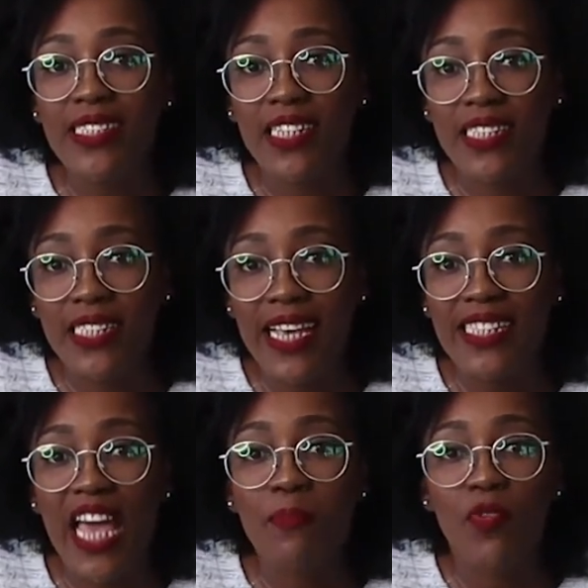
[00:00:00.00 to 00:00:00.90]
success
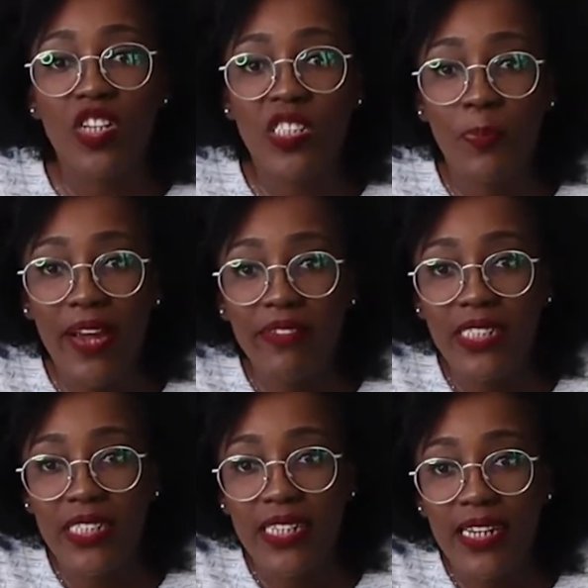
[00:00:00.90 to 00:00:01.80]
and
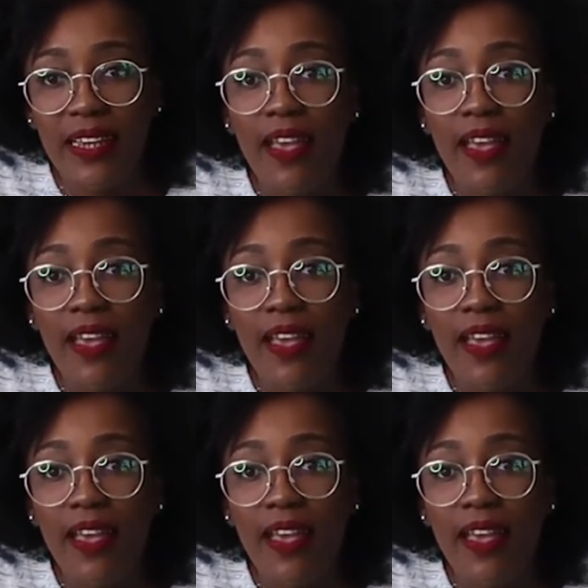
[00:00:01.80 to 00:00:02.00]
prosperity